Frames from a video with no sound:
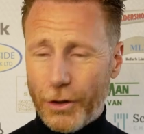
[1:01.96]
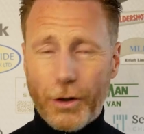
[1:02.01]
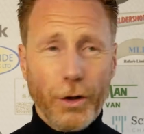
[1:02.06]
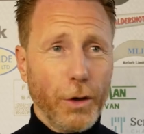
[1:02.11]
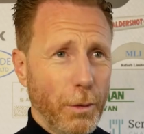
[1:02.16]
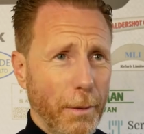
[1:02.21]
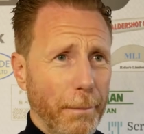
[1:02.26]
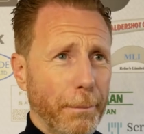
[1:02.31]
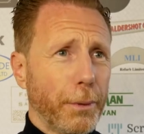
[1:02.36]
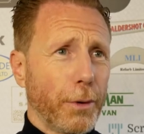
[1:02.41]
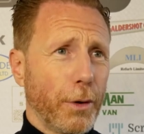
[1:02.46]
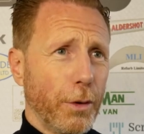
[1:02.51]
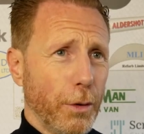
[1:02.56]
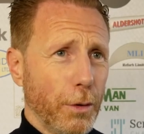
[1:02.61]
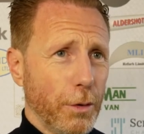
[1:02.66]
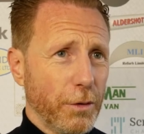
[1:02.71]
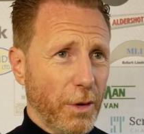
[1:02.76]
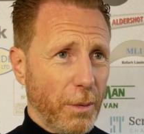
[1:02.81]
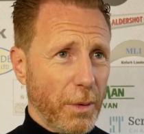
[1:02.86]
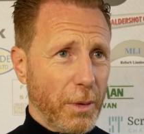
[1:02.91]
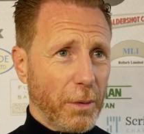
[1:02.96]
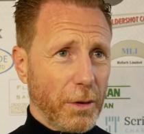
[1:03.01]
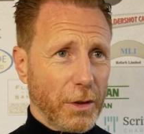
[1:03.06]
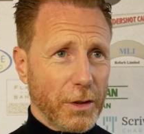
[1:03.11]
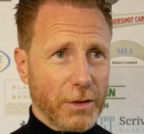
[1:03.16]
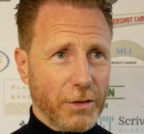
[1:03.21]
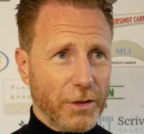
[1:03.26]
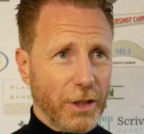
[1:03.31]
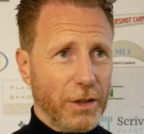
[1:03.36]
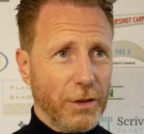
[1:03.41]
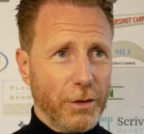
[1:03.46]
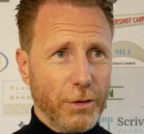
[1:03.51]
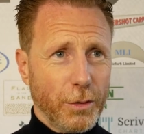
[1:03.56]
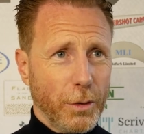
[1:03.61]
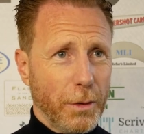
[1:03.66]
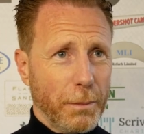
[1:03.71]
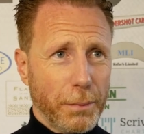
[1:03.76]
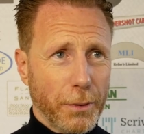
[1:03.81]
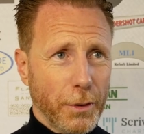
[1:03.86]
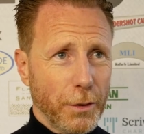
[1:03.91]
do and prove, and we want to continue
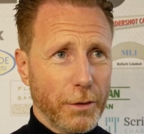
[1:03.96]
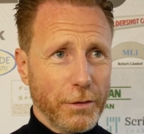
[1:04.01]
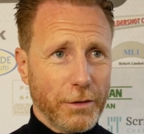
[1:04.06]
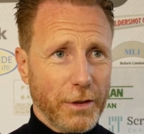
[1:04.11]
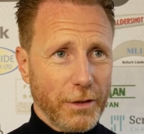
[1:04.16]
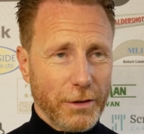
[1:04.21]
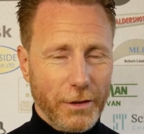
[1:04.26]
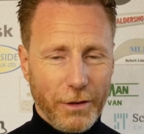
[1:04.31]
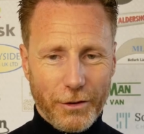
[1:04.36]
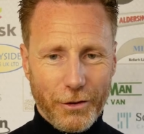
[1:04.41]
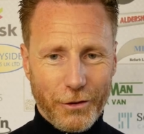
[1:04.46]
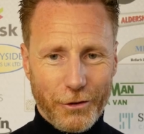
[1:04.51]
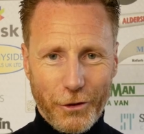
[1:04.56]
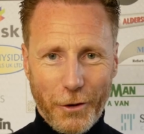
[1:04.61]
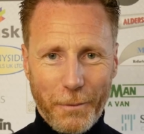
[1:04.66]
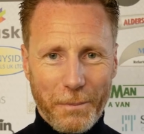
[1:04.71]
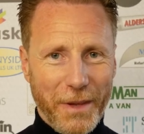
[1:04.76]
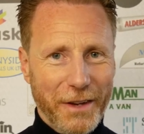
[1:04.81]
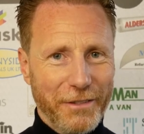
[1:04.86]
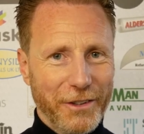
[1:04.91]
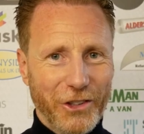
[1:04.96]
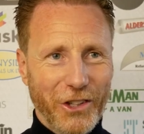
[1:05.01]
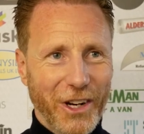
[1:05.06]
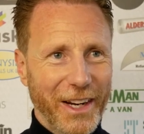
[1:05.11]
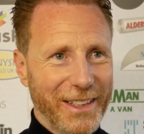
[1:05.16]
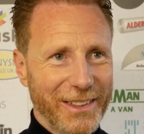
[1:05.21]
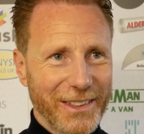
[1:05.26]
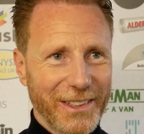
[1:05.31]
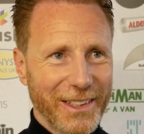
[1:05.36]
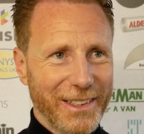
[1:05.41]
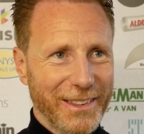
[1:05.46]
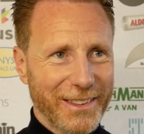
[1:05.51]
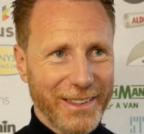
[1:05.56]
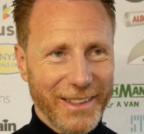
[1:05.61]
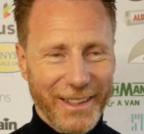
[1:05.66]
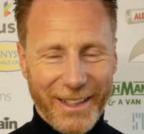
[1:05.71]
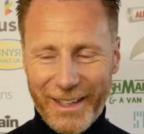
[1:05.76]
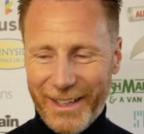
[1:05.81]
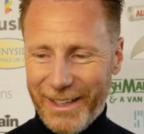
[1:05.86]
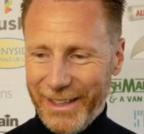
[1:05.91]
to improve. The job never changes.
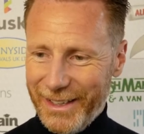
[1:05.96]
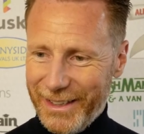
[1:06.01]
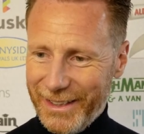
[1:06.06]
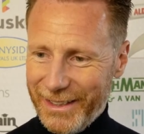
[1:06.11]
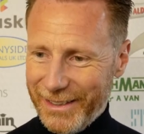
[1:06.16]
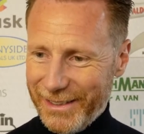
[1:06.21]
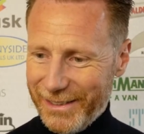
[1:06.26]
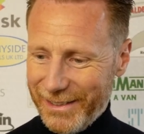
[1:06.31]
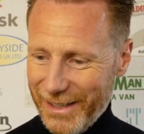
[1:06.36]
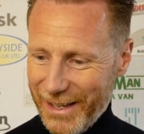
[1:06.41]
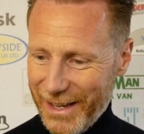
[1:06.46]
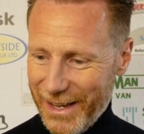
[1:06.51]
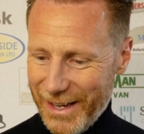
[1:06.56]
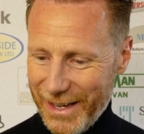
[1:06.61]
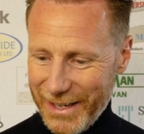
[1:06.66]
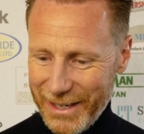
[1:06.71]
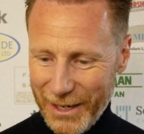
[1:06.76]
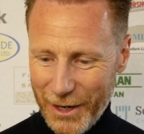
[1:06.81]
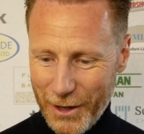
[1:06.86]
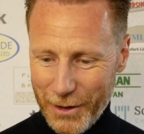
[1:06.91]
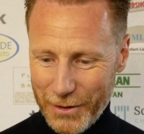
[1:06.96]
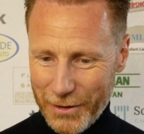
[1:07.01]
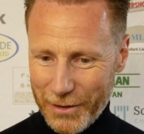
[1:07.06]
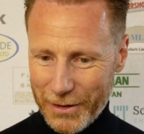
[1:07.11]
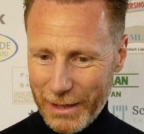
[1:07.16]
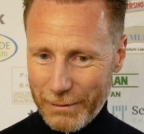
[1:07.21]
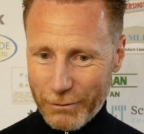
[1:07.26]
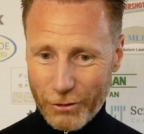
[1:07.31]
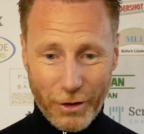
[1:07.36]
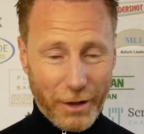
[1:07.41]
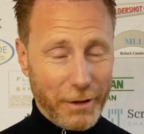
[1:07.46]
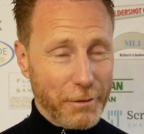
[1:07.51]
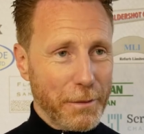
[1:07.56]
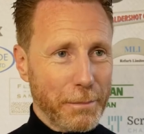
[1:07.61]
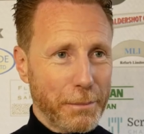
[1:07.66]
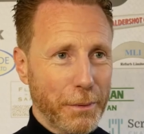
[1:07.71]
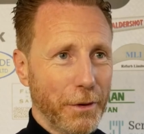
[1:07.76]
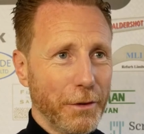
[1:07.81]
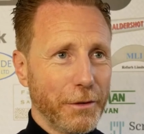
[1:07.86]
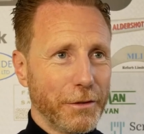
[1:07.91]
Is keep trying to
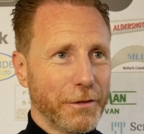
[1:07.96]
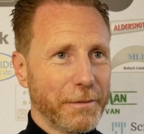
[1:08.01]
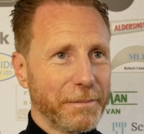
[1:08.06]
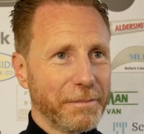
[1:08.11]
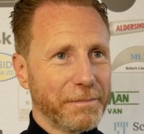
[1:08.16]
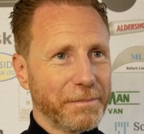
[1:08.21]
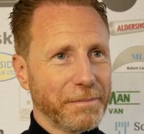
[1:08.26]
improve.